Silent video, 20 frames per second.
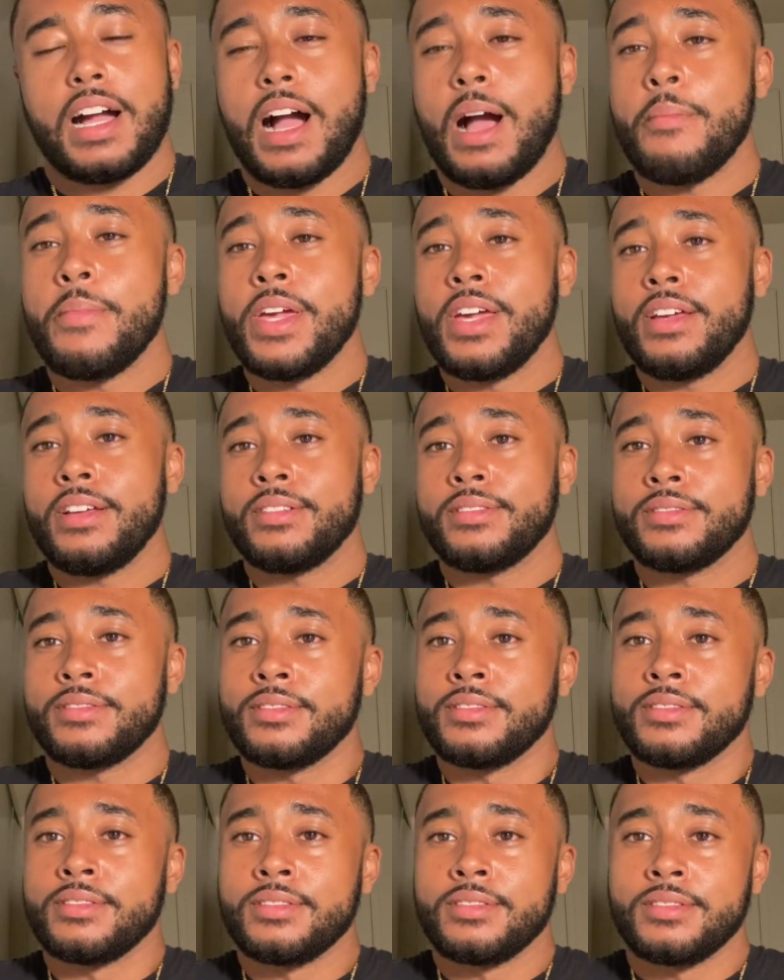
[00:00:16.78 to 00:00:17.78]
mean,
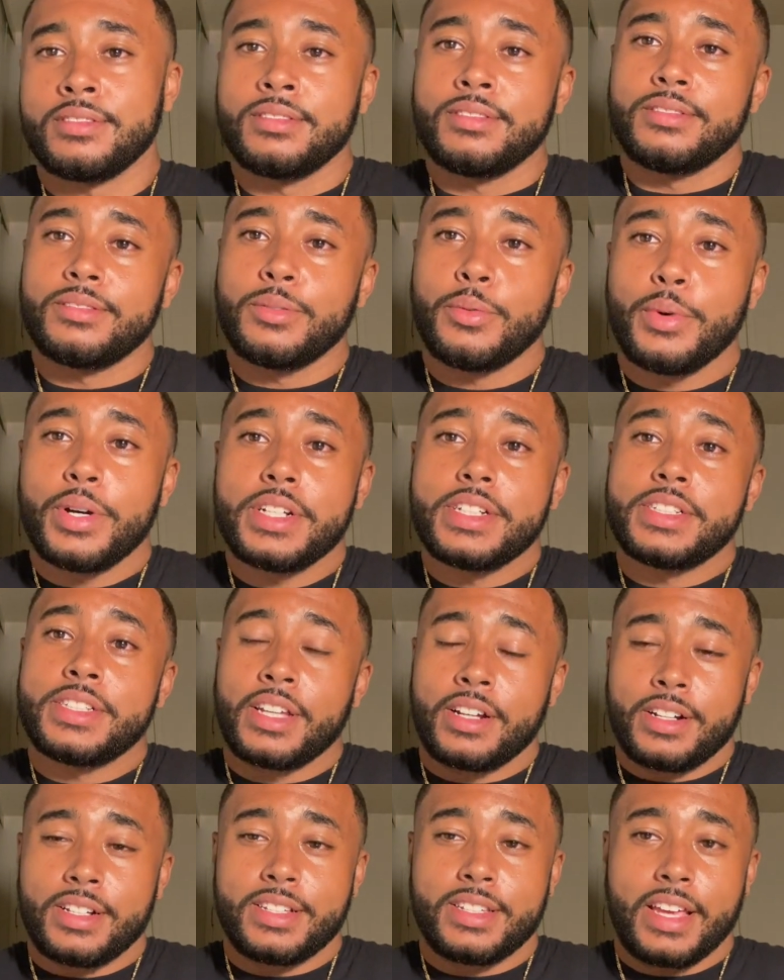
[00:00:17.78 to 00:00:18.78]
what is
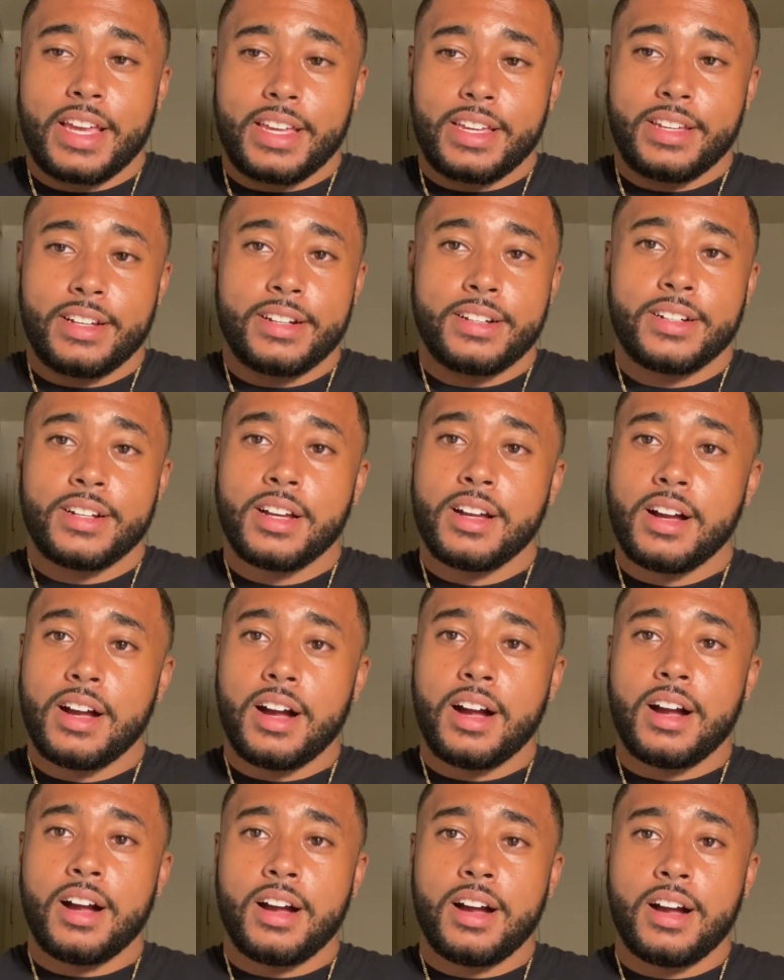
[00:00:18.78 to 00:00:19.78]
there to say here?
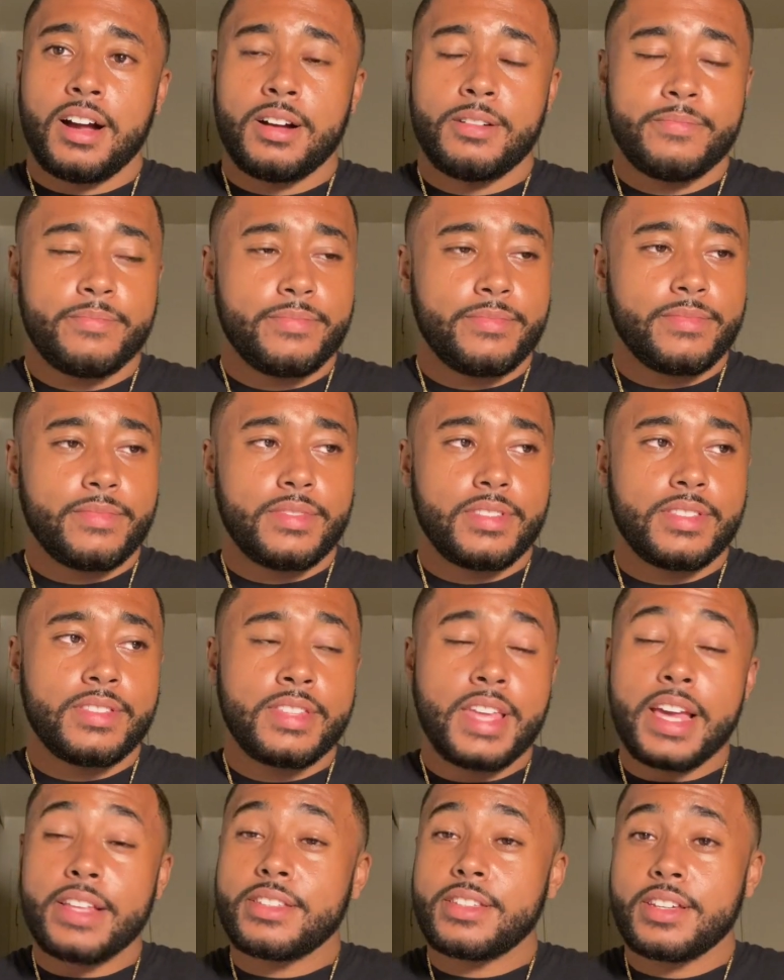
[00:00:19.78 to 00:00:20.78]

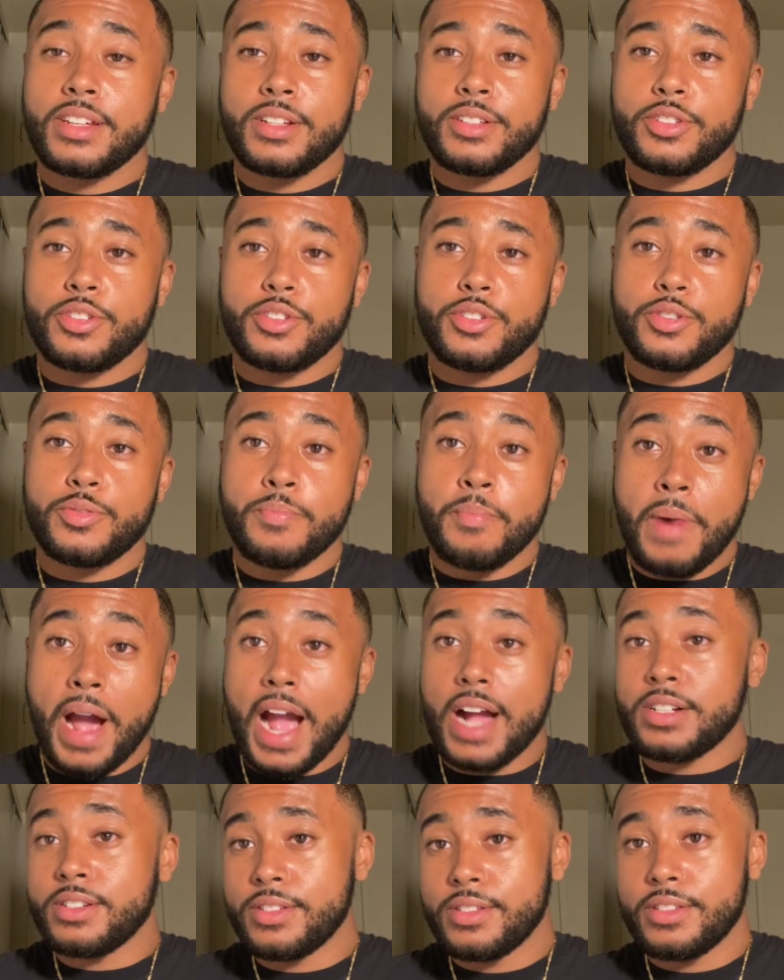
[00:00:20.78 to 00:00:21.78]
Nate's gonna
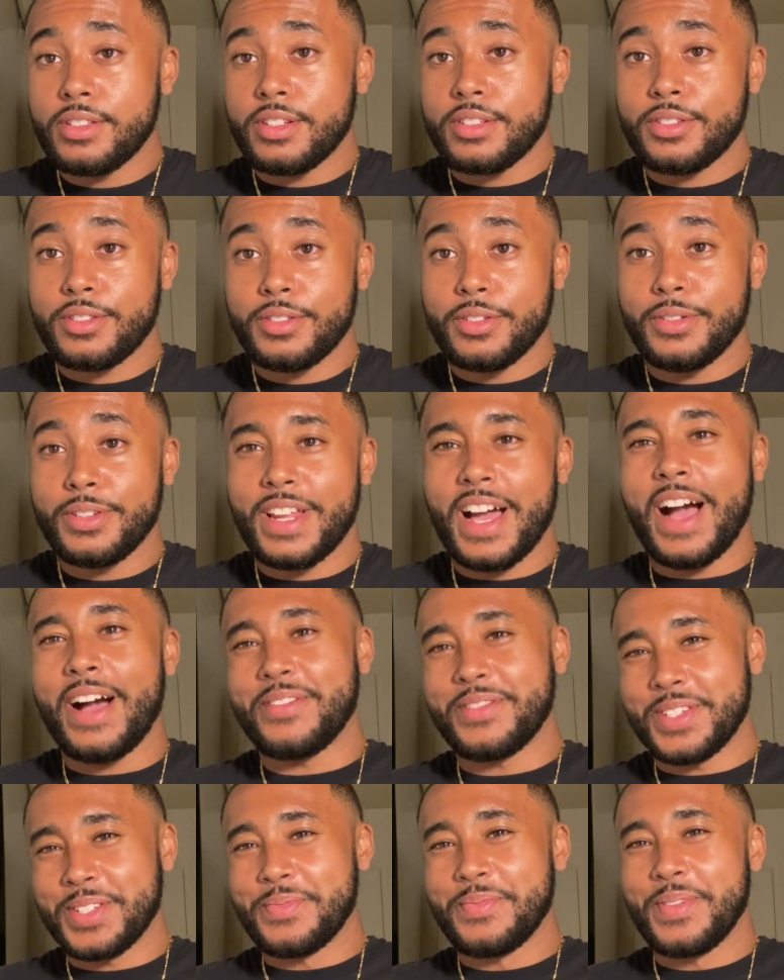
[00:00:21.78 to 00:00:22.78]
smash this dude. Nah,
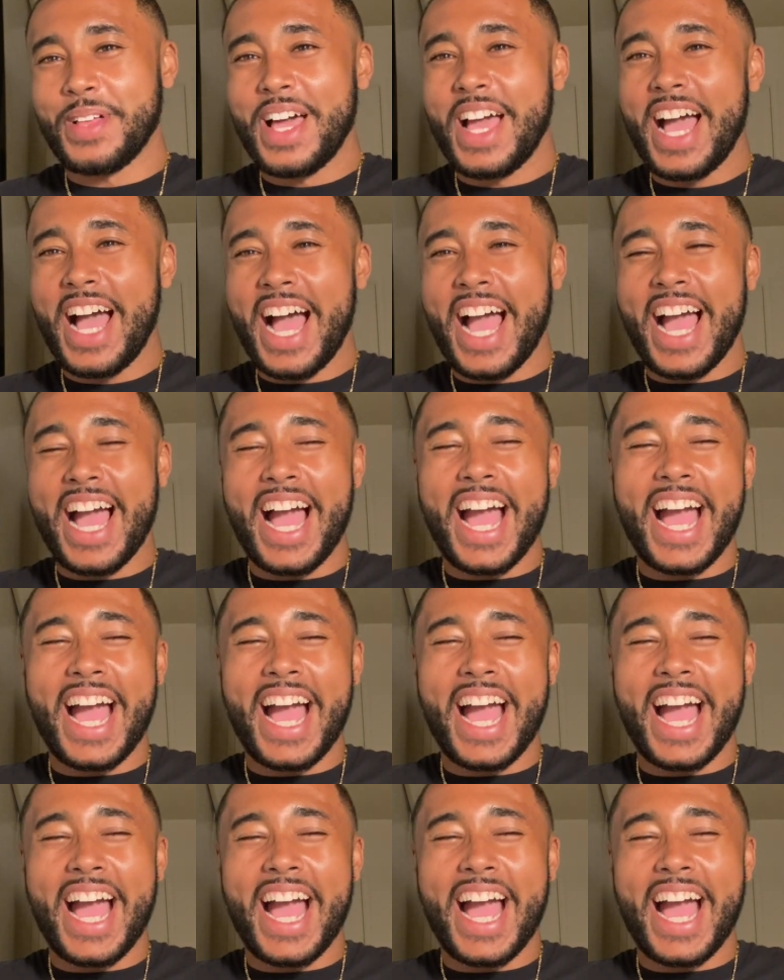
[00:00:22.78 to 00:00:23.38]
I'm just man.